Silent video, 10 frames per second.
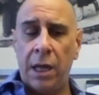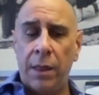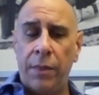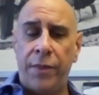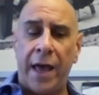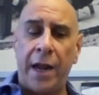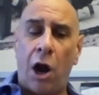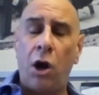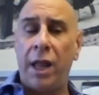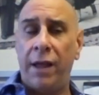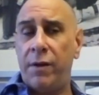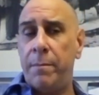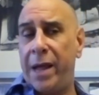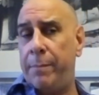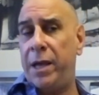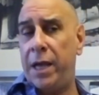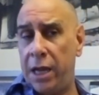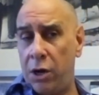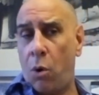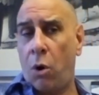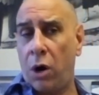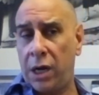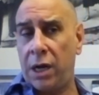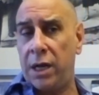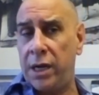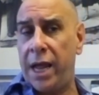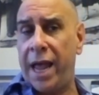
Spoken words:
that are living maybe in Oregon